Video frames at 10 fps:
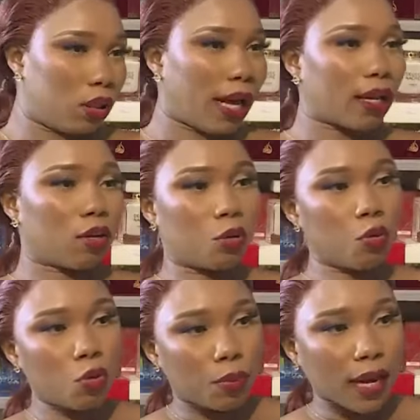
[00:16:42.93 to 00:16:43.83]
like
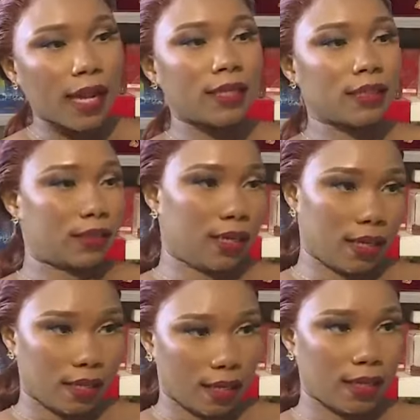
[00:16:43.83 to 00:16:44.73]
good brands, da
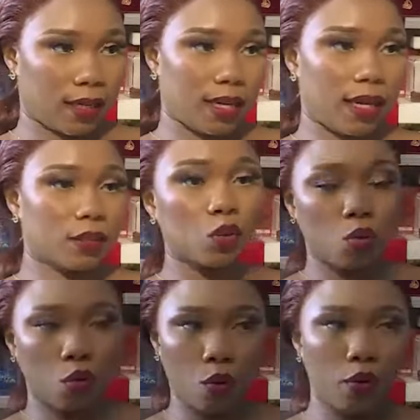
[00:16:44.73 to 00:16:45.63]
da da da da da.
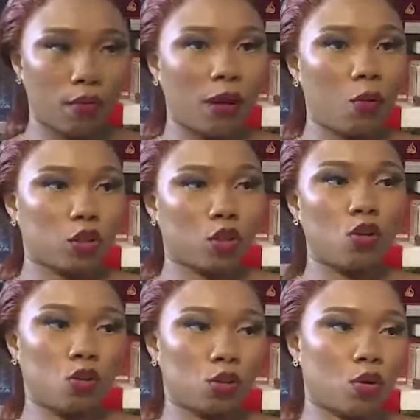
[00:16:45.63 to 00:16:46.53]
So growing that was
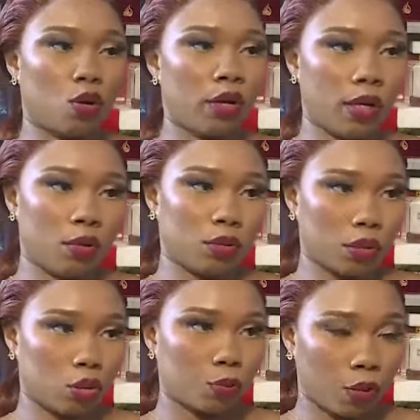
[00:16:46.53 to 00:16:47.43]
not also a huge
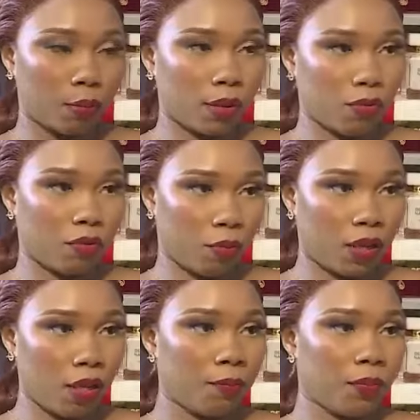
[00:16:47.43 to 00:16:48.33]
huge problem for
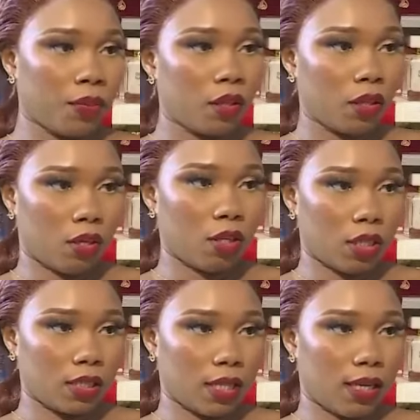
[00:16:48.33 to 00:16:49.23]
me. You
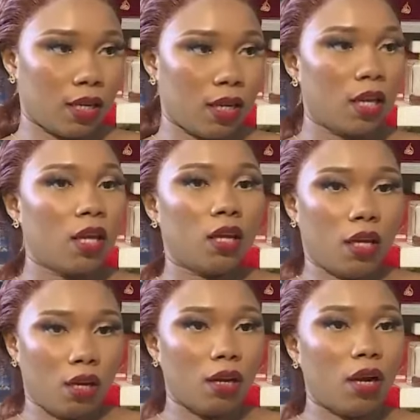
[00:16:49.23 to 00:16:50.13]
understand?
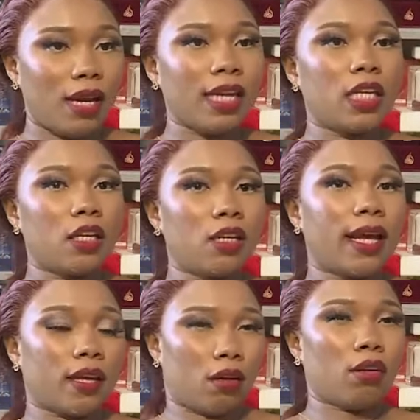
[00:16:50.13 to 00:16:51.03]
He didn't
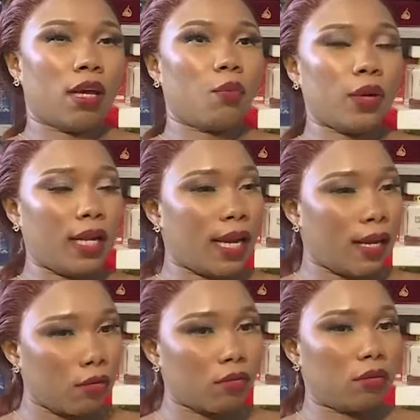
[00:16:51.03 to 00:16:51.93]
like okay when
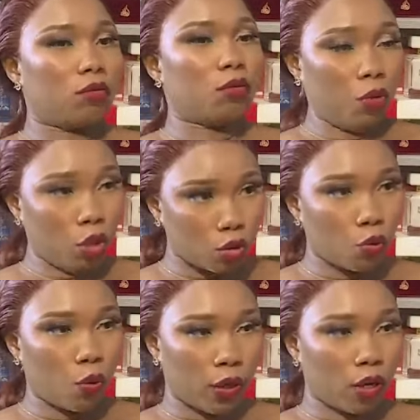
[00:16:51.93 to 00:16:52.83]
I was
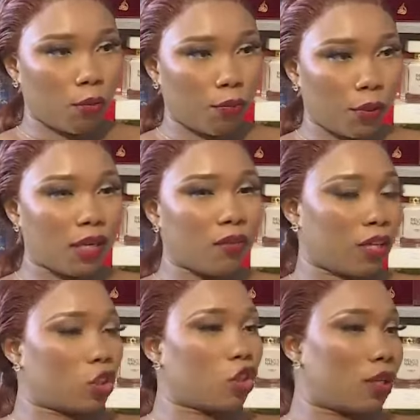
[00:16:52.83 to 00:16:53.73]
growing up. He
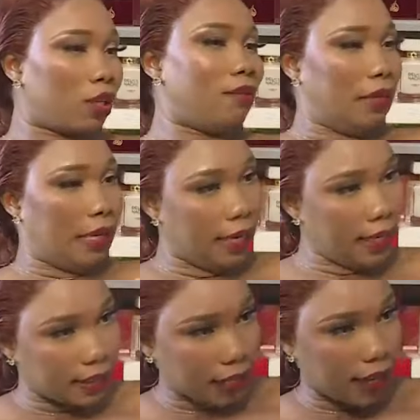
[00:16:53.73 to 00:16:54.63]
ventured it
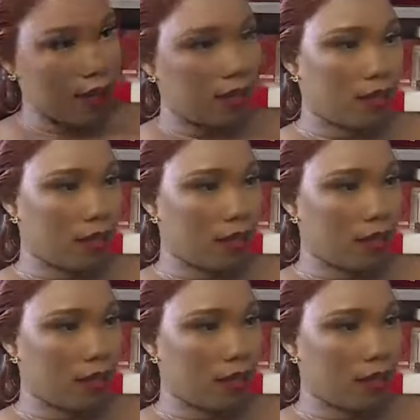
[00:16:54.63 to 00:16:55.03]
later